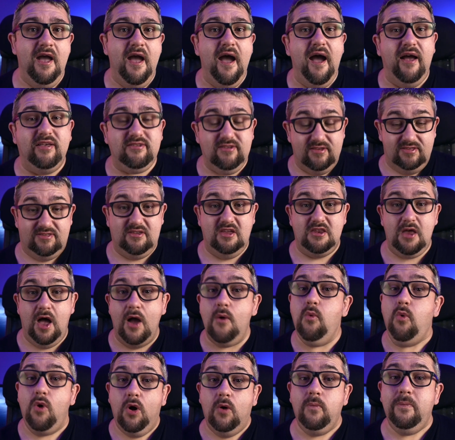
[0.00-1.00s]
As I said, I
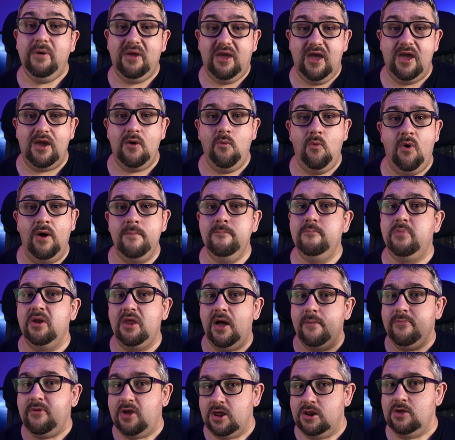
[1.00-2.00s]
will be getting one, but
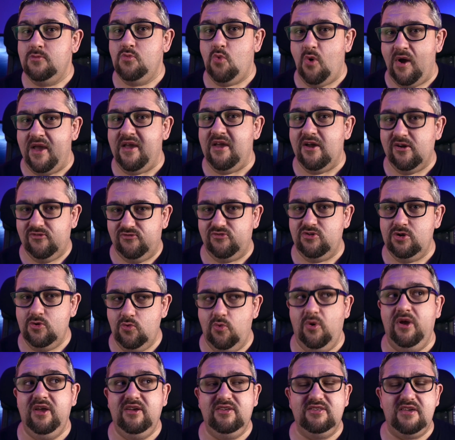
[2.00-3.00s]
I'm going to wait a few
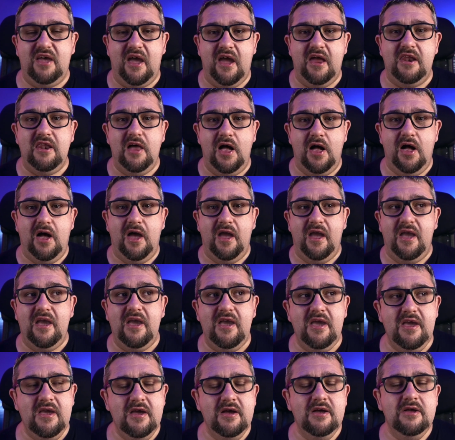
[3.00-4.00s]
weeks, and
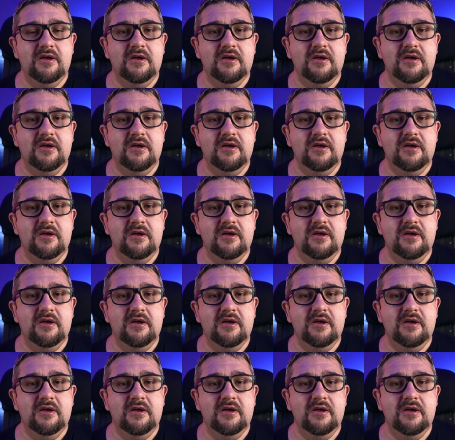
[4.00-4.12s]
I